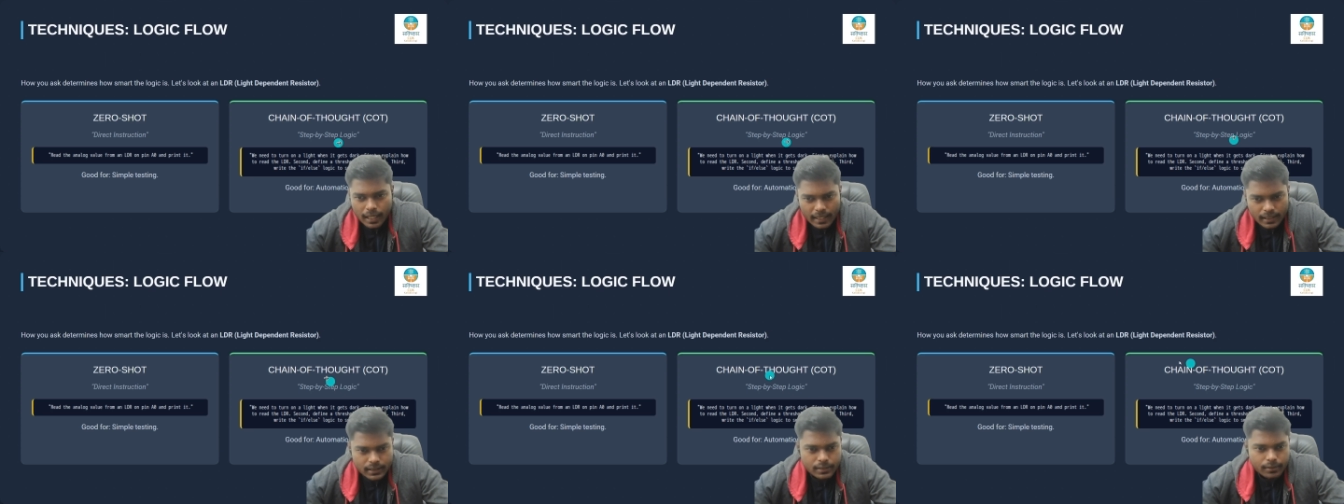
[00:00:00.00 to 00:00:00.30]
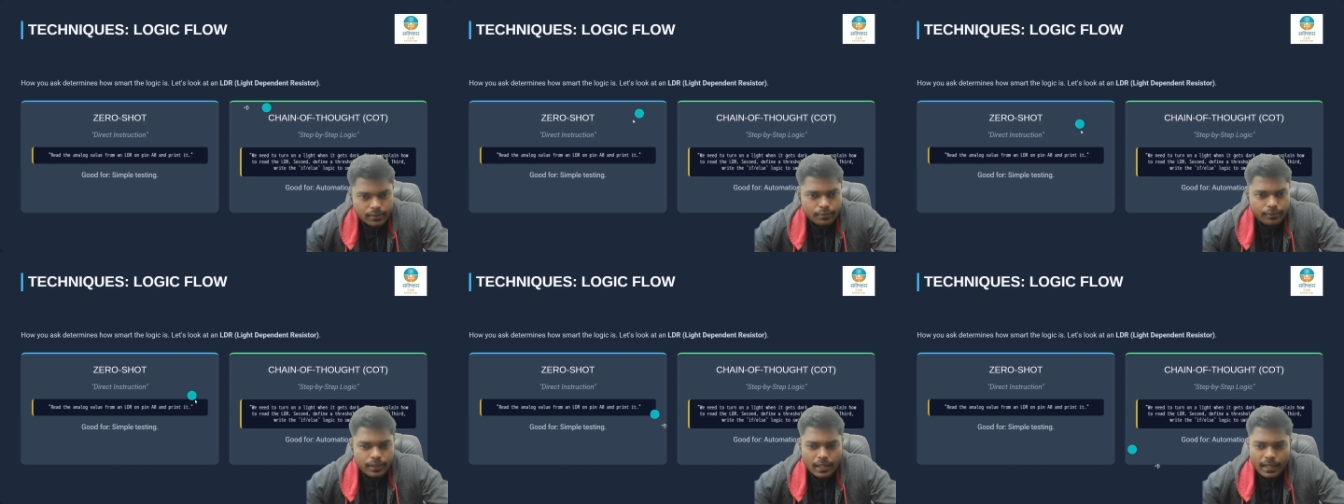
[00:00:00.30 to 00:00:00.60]

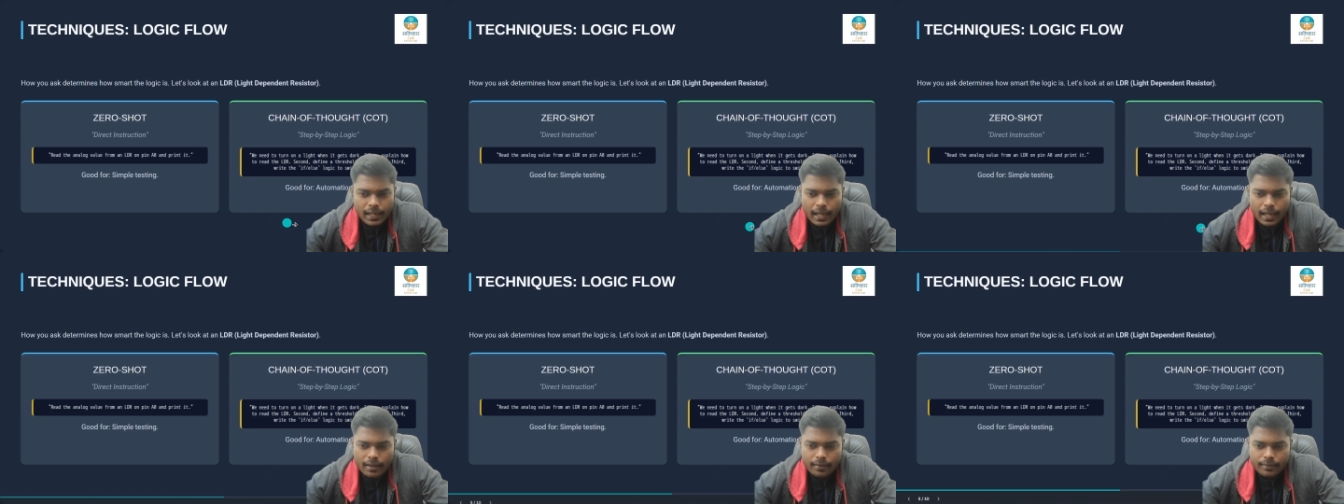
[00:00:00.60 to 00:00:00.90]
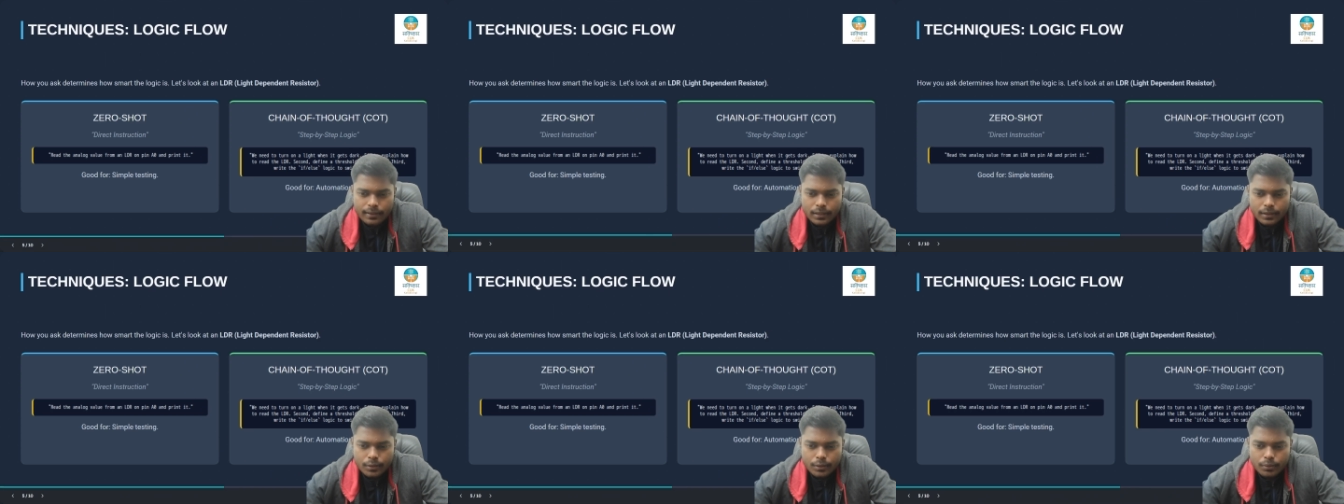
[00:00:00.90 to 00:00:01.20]
next we are
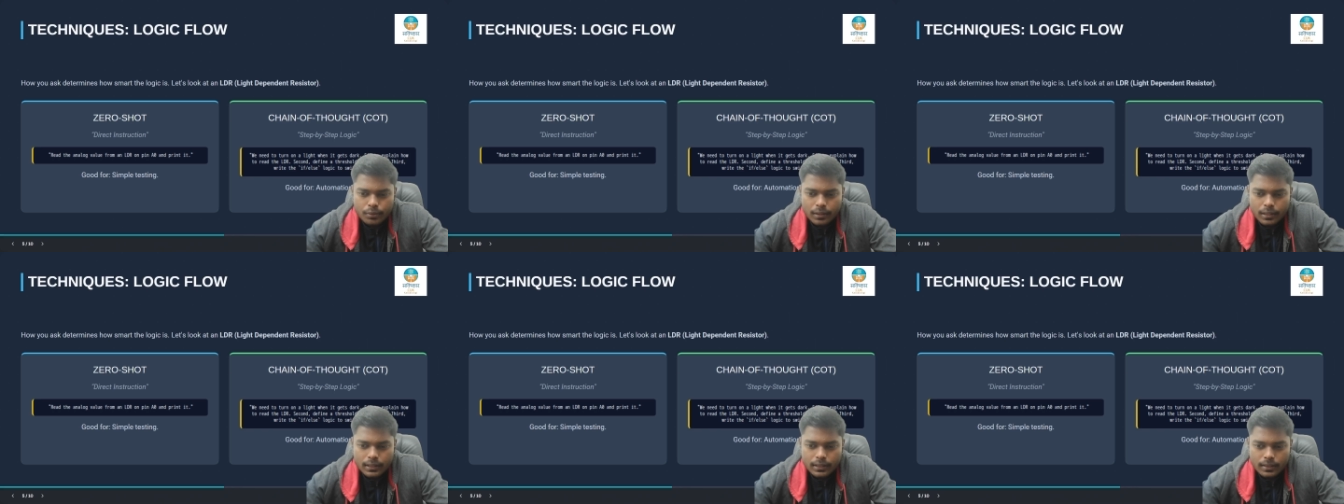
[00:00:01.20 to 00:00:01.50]
having two